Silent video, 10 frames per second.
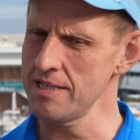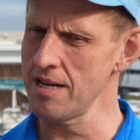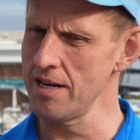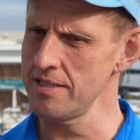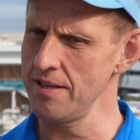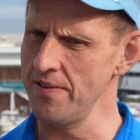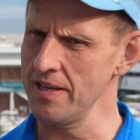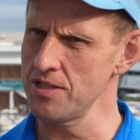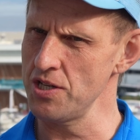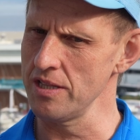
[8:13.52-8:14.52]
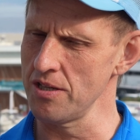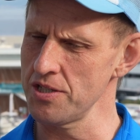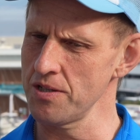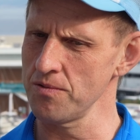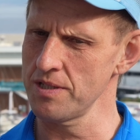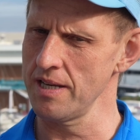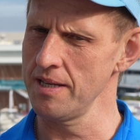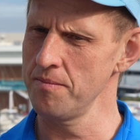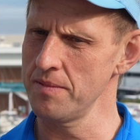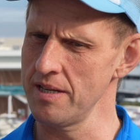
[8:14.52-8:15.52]
scientific geological
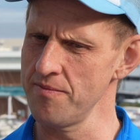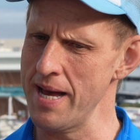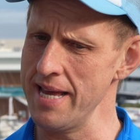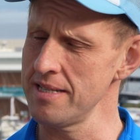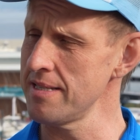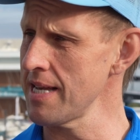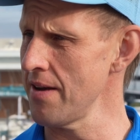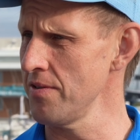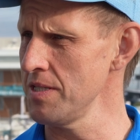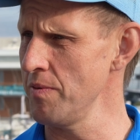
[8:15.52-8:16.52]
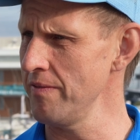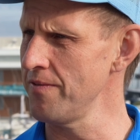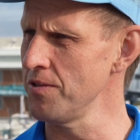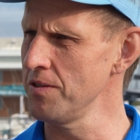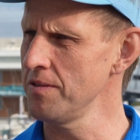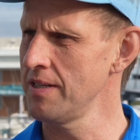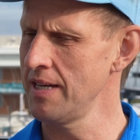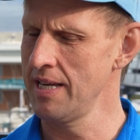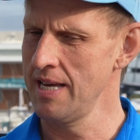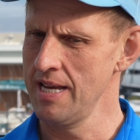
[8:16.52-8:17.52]
team that have made discoveries before.
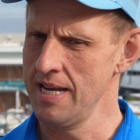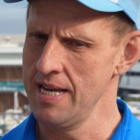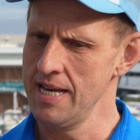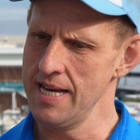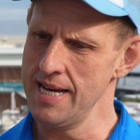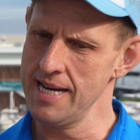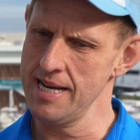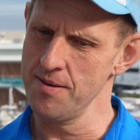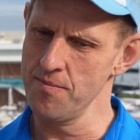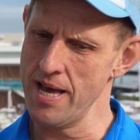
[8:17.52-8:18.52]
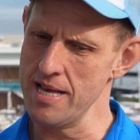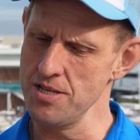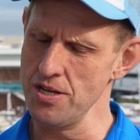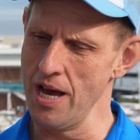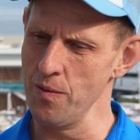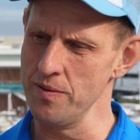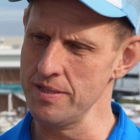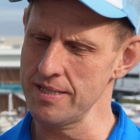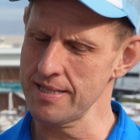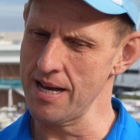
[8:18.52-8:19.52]
Um, as you know, with
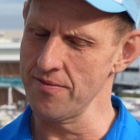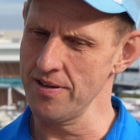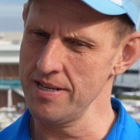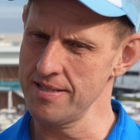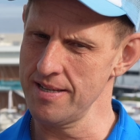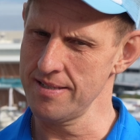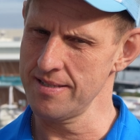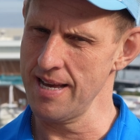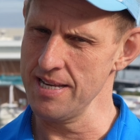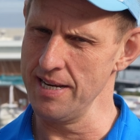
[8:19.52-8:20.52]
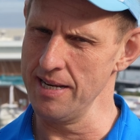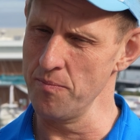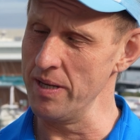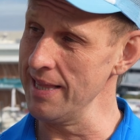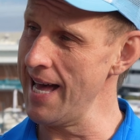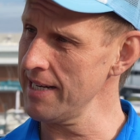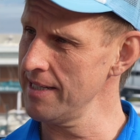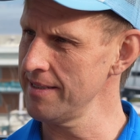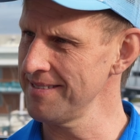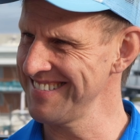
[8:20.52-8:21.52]
discoveries, it's uh, you need a bit of luck,
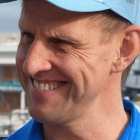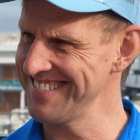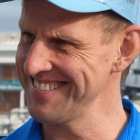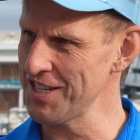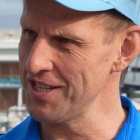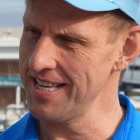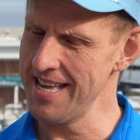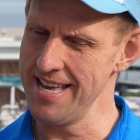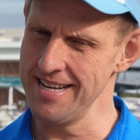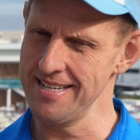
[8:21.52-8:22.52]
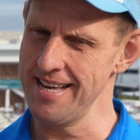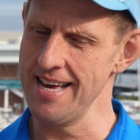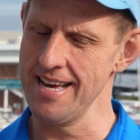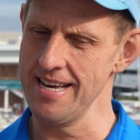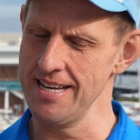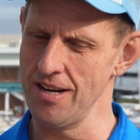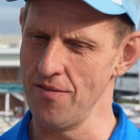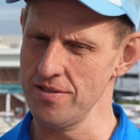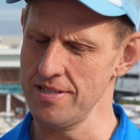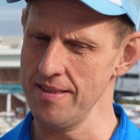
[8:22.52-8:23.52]
and uh,
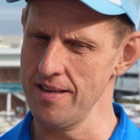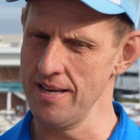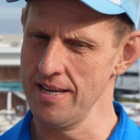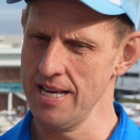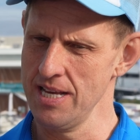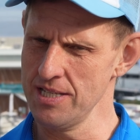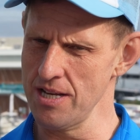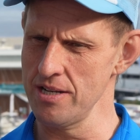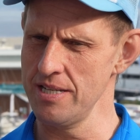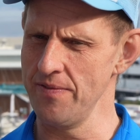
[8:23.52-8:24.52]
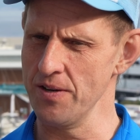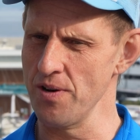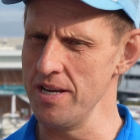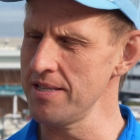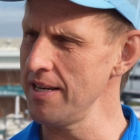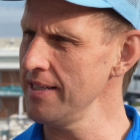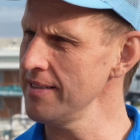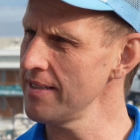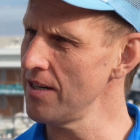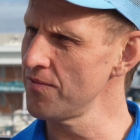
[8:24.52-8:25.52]
obviously the scientific reasoning
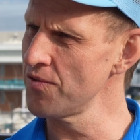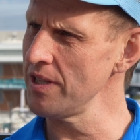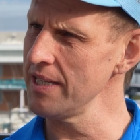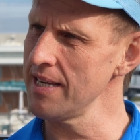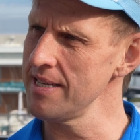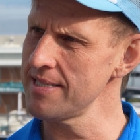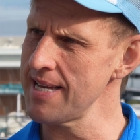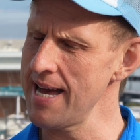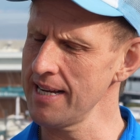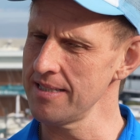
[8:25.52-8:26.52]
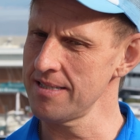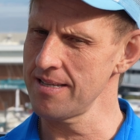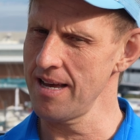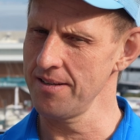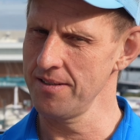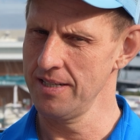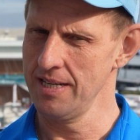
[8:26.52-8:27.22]
of drilling these targets. So